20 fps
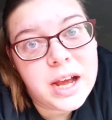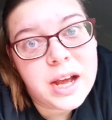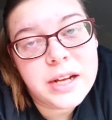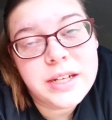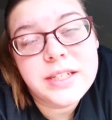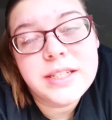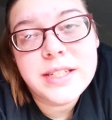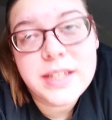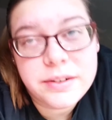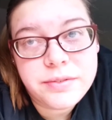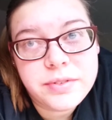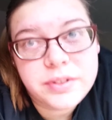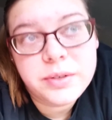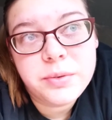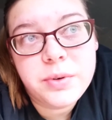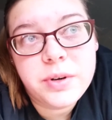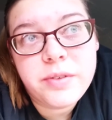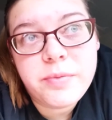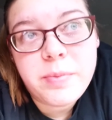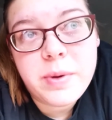I definitely
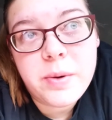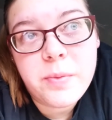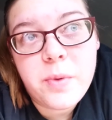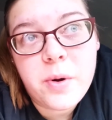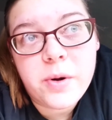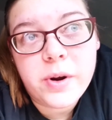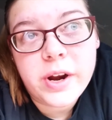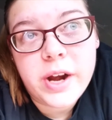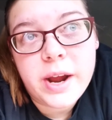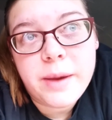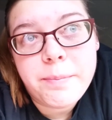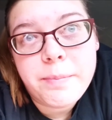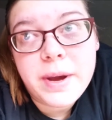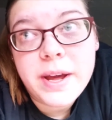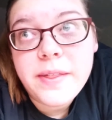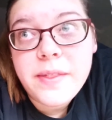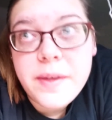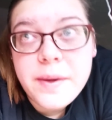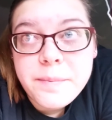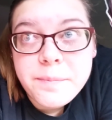would have been woken up
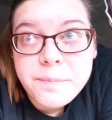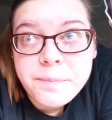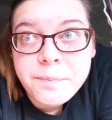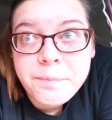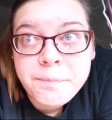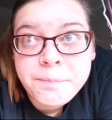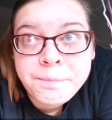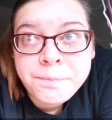by them.